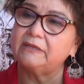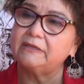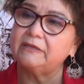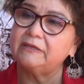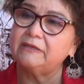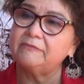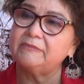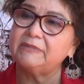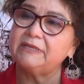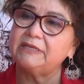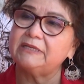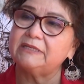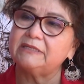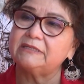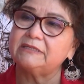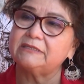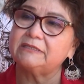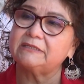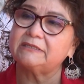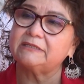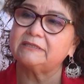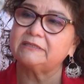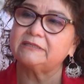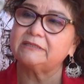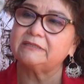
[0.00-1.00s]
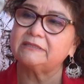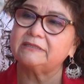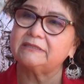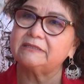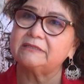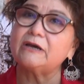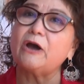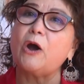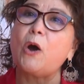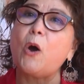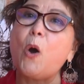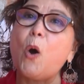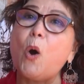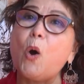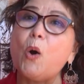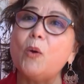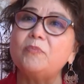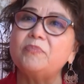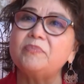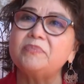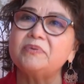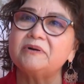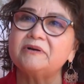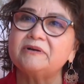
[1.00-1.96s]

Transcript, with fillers: it means hope,